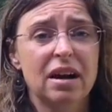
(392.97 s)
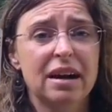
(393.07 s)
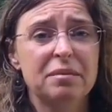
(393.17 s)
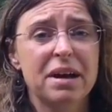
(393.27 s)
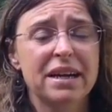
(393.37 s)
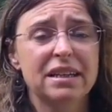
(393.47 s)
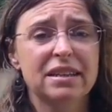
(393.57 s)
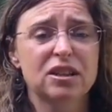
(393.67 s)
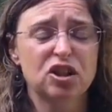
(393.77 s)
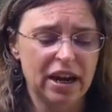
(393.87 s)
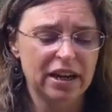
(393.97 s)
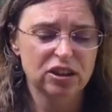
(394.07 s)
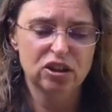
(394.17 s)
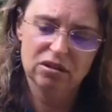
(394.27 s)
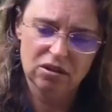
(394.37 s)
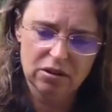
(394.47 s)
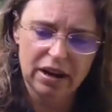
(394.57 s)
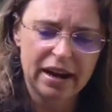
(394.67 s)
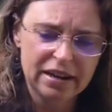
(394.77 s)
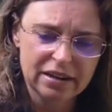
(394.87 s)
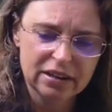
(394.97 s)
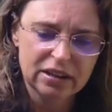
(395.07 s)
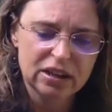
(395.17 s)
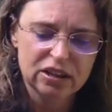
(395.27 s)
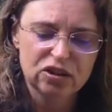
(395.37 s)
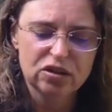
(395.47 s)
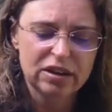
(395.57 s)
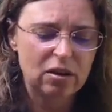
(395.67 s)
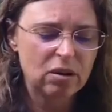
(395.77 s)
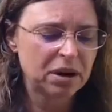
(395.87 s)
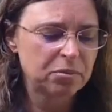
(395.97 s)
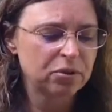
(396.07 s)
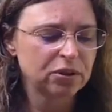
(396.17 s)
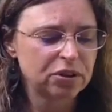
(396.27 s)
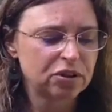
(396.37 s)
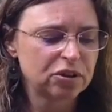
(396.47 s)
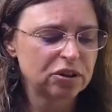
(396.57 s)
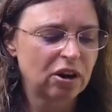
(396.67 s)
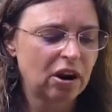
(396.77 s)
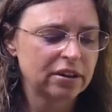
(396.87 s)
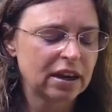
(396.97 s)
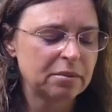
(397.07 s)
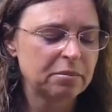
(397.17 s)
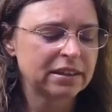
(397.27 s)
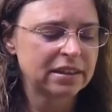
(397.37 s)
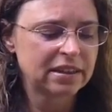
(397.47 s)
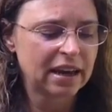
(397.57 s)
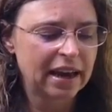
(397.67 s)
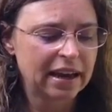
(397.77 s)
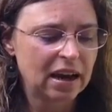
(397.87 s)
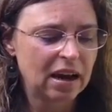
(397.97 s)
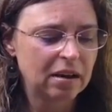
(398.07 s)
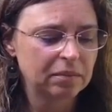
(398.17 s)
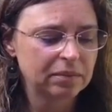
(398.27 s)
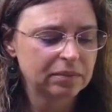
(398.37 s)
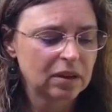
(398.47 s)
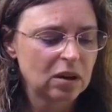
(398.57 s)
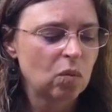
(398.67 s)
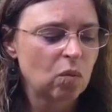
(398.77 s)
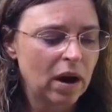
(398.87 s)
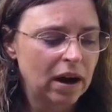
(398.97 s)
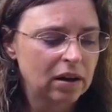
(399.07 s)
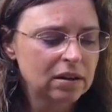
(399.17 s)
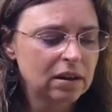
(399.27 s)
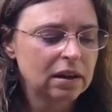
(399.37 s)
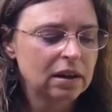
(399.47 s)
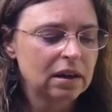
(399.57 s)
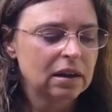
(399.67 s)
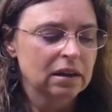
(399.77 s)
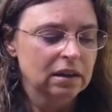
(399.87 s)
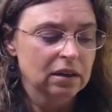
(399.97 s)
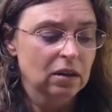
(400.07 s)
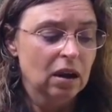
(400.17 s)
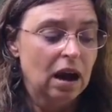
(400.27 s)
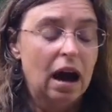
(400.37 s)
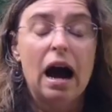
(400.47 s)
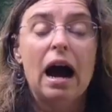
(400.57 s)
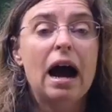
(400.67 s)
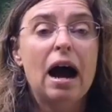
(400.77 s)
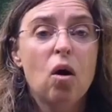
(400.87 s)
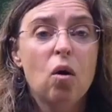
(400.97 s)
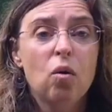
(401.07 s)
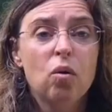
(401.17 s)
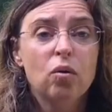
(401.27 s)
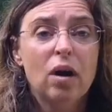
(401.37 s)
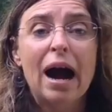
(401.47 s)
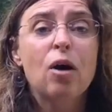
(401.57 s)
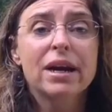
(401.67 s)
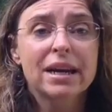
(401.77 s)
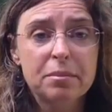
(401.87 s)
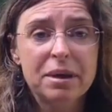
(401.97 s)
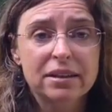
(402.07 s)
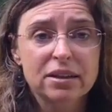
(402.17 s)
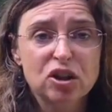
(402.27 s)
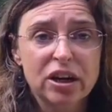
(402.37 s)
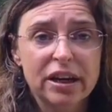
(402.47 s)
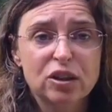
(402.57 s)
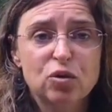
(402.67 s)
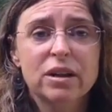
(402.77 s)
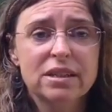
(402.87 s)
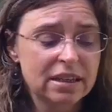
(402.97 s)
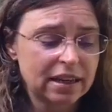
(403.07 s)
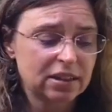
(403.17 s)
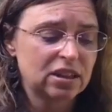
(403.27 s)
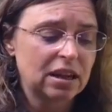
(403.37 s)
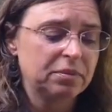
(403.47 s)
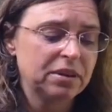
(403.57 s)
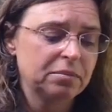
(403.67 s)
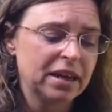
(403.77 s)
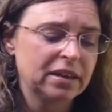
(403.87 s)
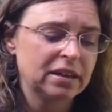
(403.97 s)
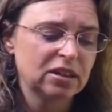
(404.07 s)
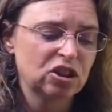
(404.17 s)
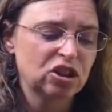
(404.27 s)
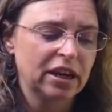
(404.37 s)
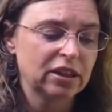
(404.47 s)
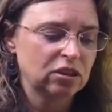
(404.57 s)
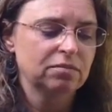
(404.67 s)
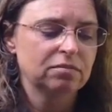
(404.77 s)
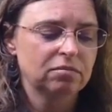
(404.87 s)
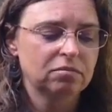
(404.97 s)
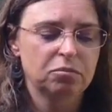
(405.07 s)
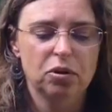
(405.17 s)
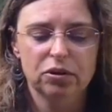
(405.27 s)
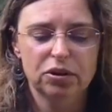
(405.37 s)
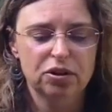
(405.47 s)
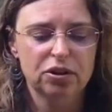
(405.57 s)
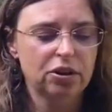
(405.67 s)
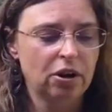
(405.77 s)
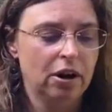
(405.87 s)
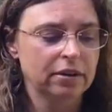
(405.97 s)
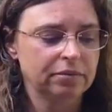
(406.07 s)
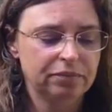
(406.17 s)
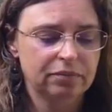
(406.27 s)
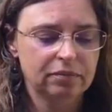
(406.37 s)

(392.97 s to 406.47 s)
and making the change. Okay, so now I might pull a third card and I might say, well, how can I make this change? What's the next step in making this change? Pull a third card.